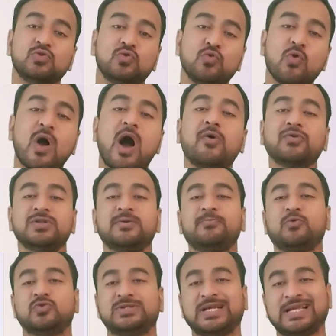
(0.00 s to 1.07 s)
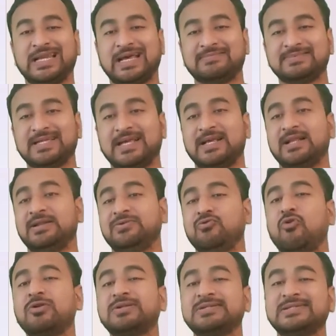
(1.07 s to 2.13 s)
throughout the project life cycle,
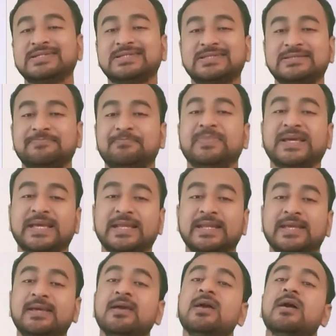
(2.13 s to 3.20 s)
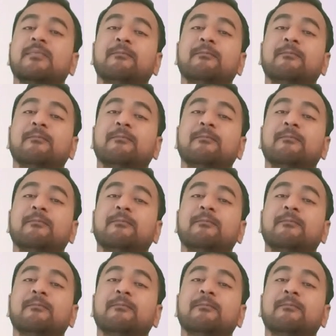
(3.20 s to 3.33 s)
not just the beginning,